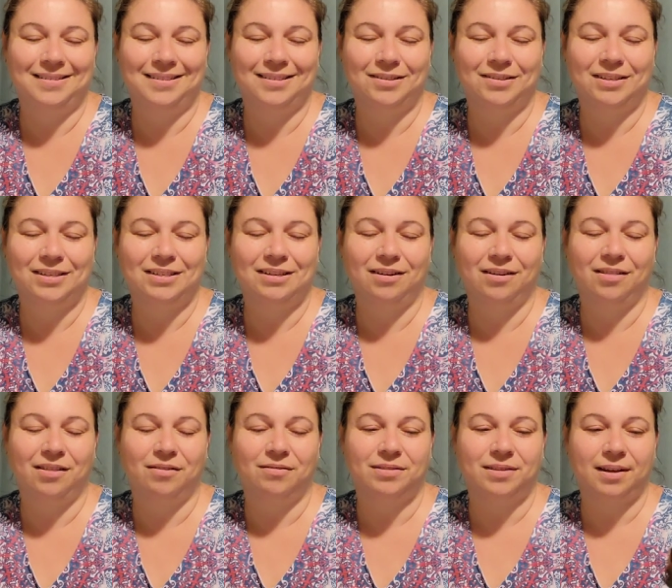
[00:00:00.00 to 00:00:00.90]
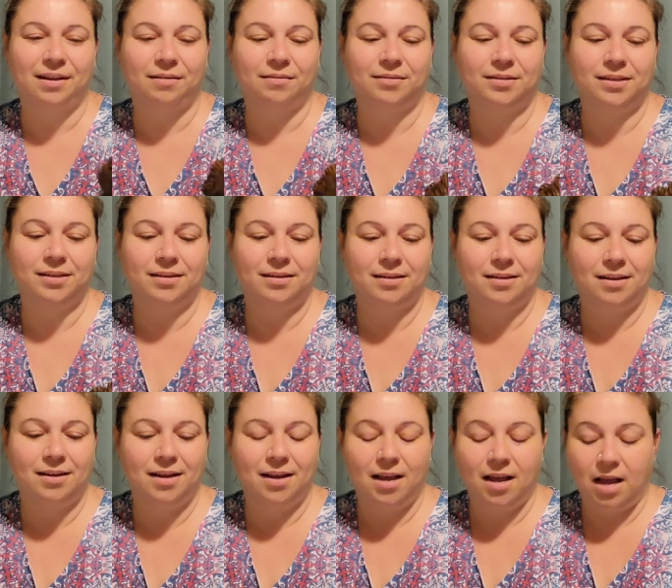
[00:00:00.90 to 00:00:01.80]
So I took those out.
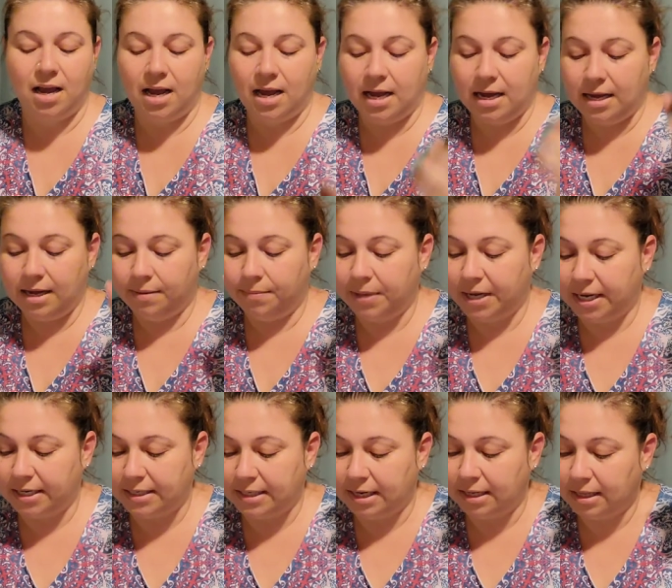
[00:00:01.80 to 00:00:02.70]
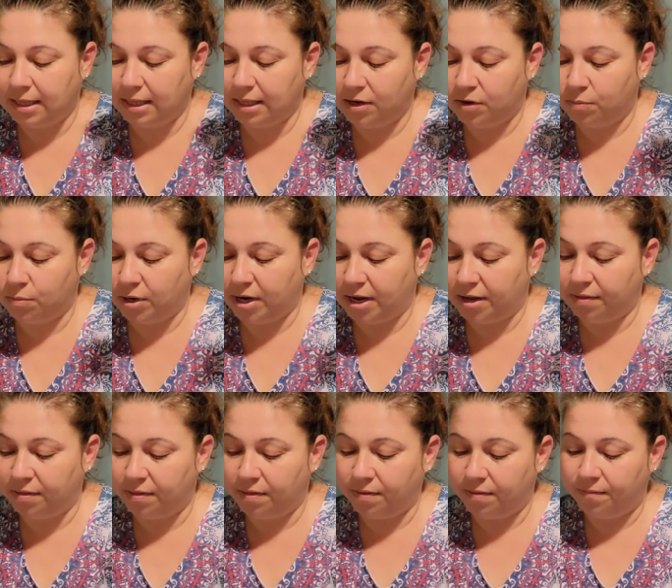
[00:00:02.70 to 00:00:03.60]
But the little
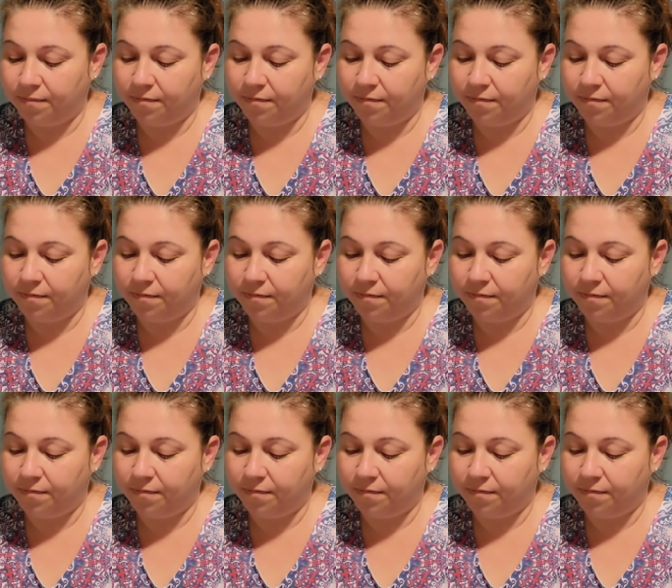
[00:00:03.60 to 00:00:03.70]
brown